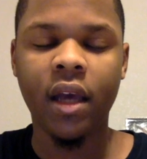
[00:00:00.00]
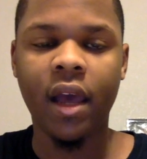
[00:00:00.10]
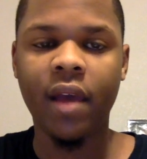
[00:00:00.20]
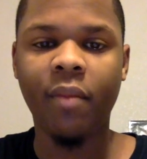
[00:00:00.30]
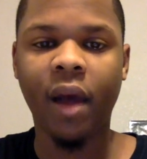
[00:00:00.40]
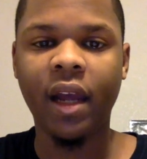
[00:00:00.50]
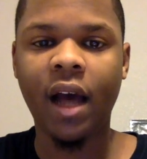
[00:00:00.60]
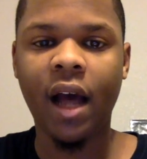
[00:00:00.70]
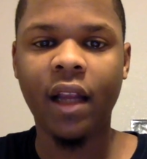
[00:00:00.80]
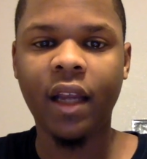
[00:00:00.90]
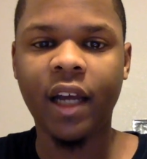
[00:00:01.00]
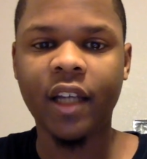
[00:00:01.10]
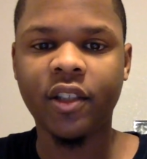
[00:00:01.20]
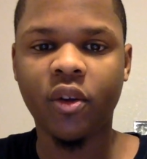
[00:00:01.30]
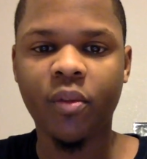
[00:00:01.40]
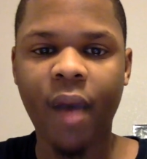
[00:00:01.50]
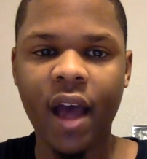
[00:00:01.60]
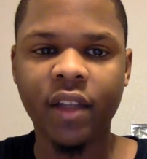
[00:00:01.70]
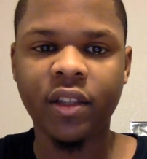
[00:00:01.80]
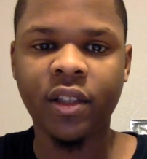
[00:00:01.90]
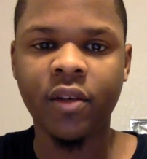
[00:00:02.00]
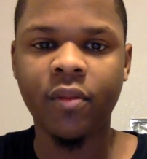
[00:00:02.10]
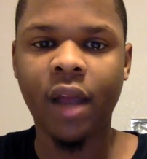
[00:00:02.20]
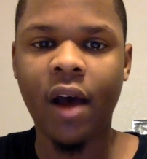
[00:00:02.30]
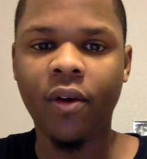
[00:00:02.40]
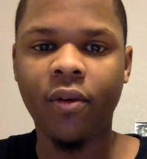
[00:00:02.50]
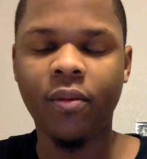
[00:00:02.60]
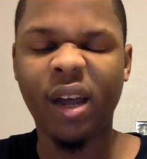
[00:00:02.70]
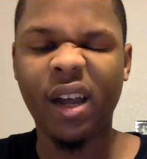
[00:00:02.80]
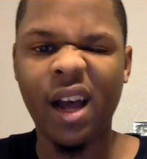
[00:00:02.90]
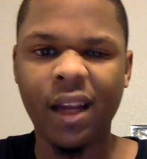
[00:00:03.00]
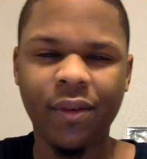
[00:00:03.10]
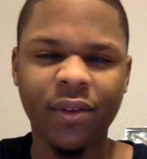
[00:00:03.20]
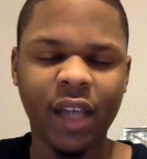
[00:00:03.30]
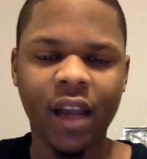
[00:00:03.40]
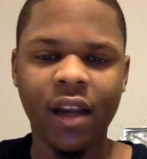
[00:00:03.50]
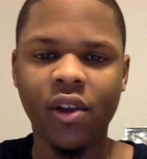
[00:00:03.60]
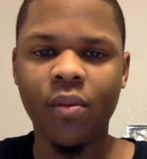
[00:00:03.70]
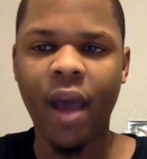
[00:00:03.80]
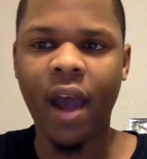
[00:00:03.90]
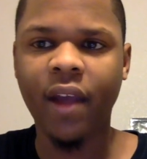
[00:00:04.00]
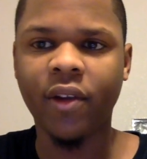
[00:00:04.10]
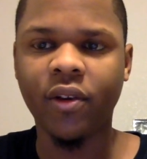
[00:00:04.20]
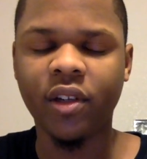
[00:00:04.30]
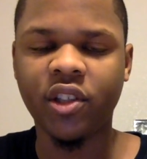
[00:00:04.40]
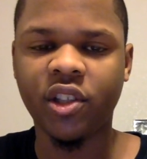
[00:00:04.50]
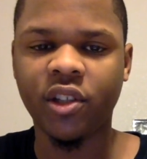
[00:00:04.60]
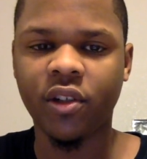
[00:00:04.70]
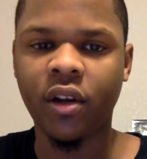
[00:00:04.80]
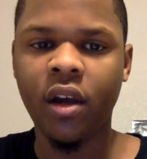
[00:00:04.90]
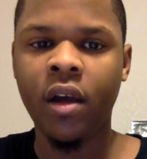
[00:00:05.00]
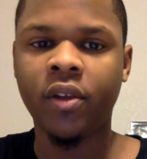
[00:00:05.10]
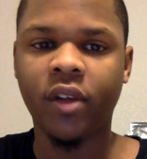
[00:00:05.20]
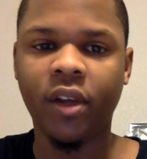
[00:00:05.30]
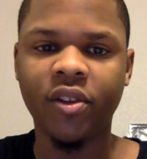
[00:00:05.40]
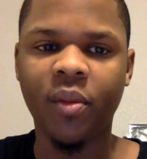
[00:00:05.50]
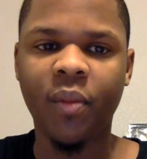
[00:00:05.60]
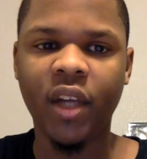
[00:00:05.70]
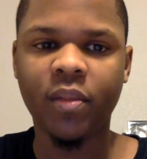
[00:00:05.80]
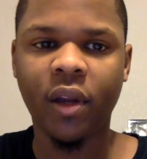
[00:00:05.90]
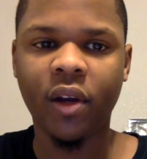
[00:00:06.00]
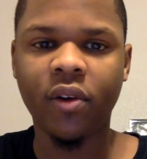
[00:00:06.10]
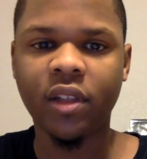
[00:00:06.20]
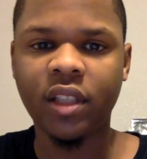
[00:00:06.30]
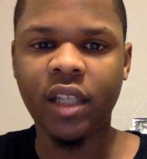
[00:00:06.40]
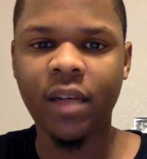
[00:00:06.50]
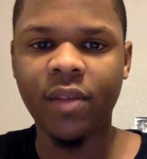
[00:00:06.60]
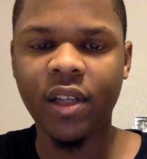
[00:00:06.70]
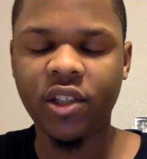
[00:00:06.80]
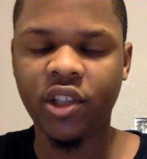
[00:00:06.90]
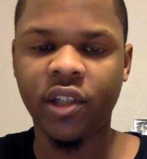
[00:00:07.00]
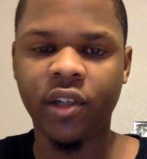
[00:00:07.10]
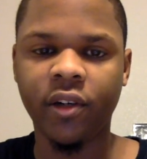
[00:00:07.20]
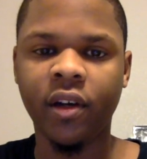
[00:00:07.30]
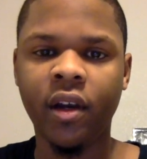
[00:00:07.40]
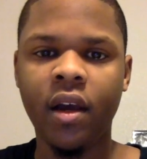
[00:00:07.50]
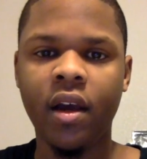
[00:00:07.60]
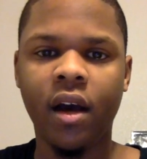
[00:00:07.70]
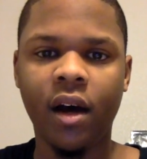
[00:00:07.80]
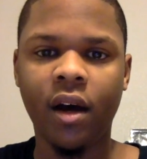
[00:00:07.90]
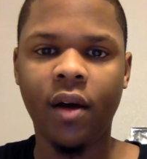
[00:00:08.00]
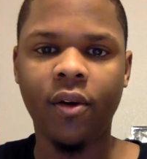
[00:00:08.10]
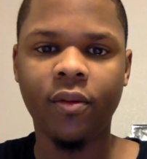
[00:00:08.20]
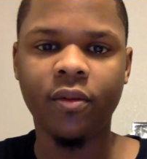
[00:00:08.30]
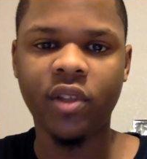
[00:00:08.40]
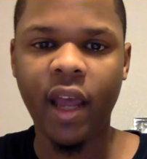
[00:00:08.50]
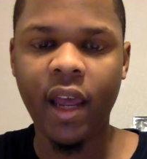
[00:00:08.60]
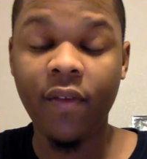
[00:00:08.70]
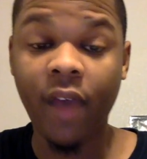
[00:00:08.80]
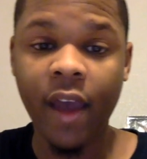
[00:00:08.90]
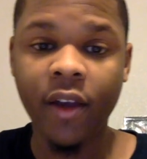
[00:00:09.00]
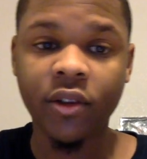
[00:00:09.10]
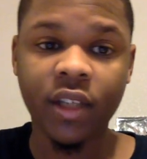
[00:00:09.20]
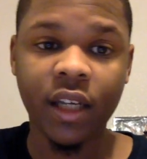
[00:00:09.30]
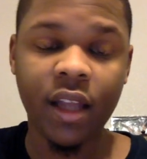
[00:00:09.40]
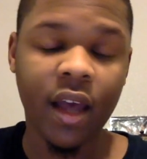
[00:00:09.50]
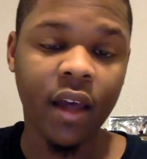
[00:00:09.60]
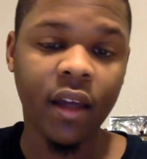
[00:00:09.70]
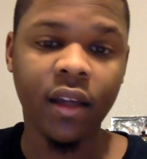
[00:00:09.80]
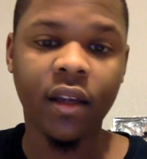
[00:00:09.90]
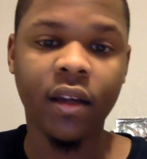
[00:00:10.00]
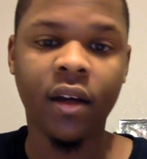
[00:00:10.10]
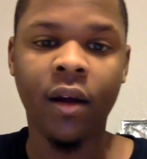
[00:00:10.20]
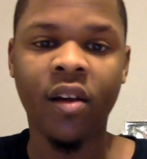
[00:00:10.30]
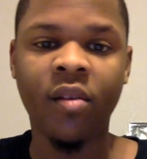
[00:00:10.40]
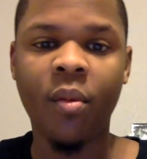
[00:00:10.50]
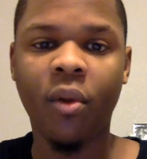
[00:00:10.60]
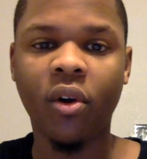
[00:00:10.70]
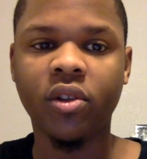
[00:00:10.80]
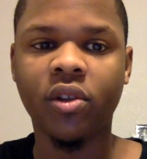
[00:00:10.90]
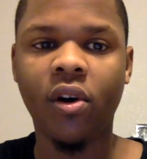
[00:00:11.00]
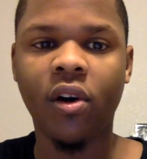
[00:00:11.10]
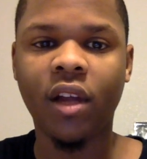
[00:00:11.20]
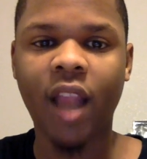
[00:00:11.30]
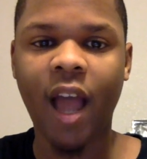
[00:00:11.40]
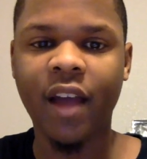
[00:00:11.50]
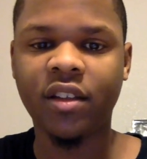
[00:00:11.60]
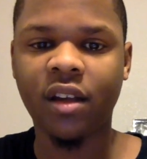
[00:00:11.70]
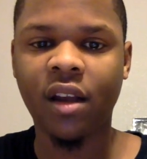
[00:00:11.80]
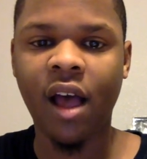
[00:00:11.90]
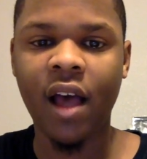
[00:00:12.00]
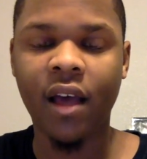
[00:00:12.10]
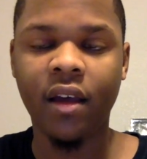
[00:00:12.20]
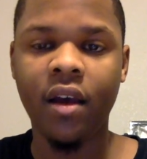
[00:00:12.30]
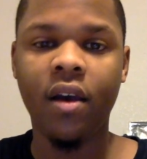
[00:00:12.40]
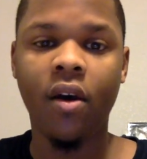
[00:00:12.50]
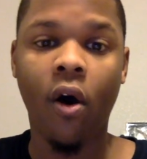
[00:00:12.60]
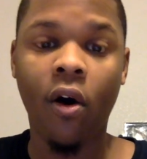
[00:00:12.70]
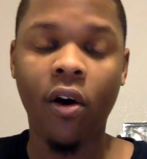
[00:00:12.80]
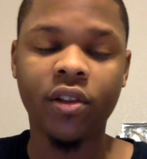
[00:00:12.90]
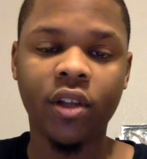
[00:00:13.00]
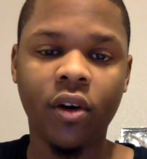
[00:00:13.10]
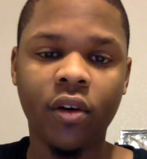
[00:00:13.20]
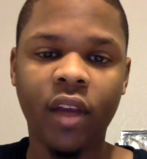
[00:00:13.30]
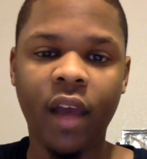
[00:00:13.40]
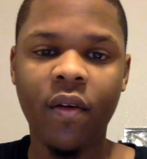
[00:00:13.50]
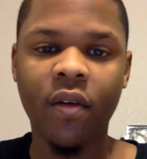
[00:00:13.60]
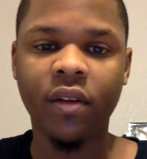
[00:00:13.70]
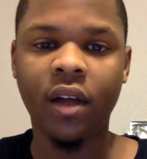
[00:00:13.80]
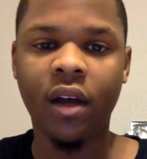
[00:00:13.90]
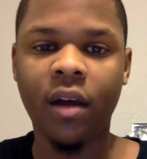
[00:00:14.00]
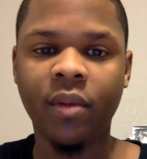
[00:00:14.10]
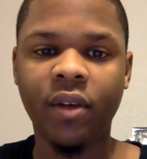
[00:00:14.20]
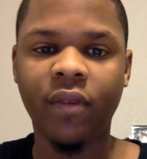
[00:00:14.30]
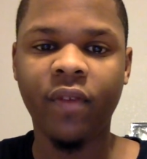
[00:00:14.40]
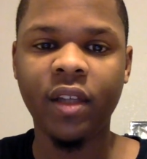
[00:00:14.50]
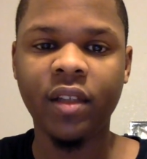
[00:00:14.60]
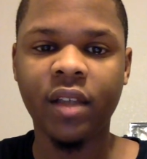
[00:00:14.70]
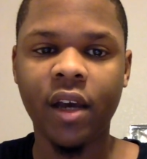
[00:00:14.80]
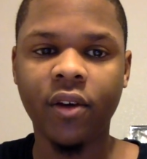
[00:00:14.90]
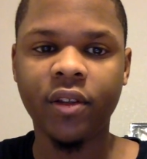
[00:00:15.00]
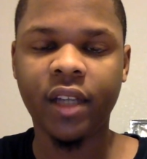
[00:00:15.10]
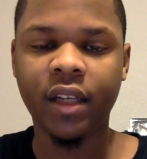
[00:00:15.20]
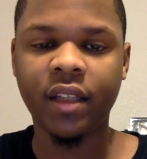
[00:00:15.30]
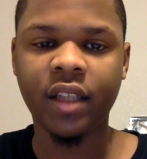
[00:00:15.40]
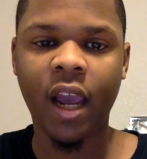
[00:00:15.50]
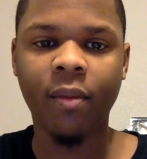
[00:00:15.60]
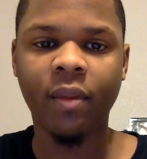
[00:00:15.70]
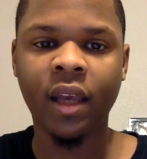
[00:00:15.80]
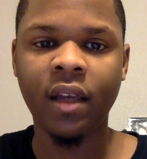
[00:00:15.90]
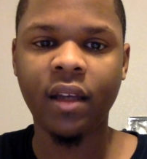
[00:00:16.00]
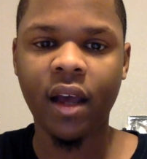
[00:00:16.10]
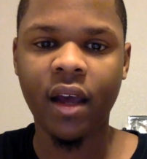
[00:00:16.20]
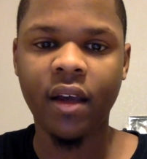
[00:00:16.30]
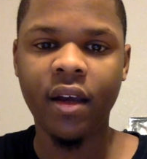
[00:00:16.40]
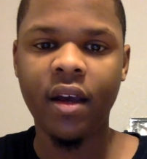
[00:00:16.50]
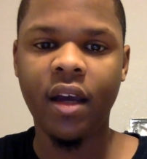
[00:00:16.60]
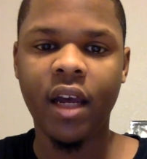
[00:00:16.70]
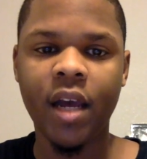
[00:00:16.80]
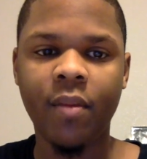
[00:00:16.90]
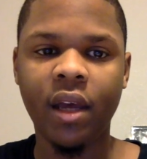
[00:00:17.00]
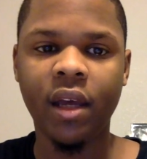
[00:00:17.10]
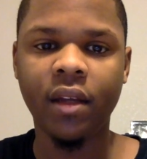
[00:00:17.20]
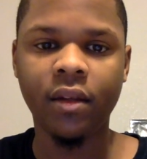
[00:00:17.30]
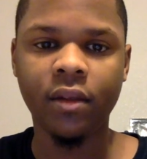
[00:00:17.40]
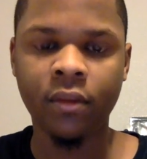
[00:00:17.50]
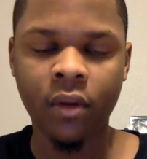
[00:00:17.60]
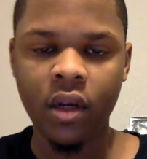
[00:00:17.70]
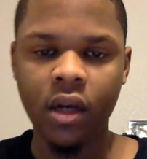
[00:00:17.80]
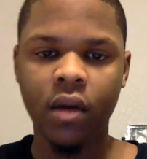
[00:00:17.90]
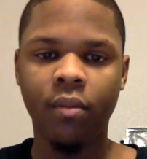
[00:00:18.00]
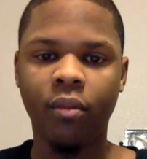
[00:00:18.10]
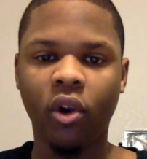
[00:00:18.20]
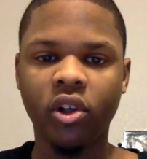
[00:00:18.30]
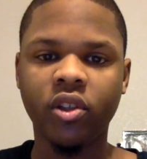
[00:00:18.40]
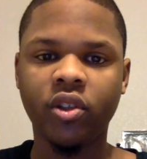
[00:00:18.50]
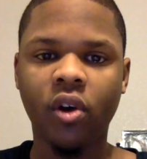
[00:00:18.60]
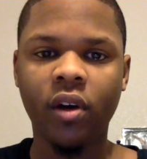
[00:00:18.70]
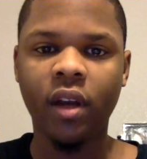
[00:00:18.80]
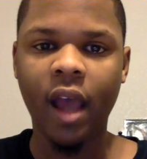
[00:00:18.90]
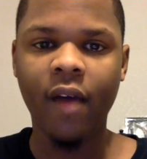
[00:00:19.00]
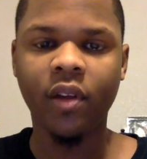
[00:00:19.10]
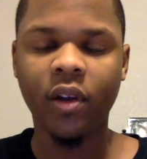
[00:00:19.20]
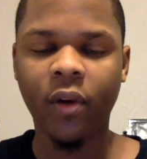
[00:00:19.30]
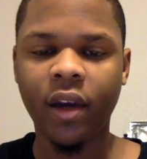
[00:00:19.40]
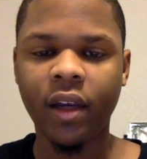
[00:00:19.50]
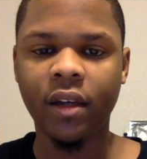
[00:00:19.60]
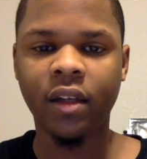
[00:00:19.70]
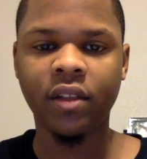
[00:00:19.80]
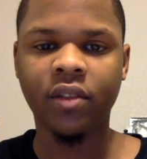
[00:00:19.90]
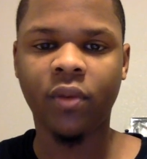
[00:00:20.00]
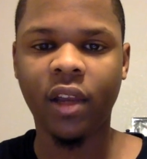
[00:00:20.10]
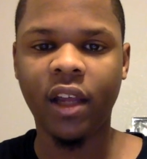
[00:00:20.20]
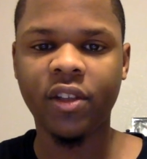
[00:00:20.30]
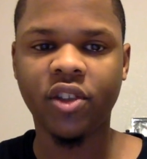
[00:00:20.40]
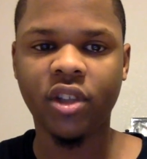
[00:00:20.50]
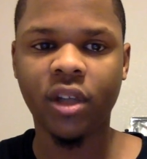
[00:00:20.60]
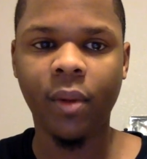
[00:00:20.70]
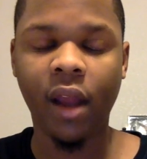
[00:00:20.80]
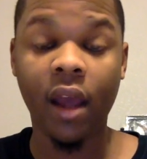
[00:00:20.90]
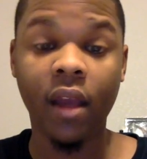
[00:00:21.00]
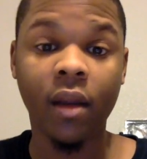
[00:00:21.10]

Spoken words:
And Mike Conley has surpassed him now. Mike Conley had a little bad year this year. So he was the best player on the team this year. Dave Yeager say that him and Marc Gasol clashed a lot. Also, Fizdale said the same thing, that him and Marc Gasol didn't have the greatest relationship, and they ended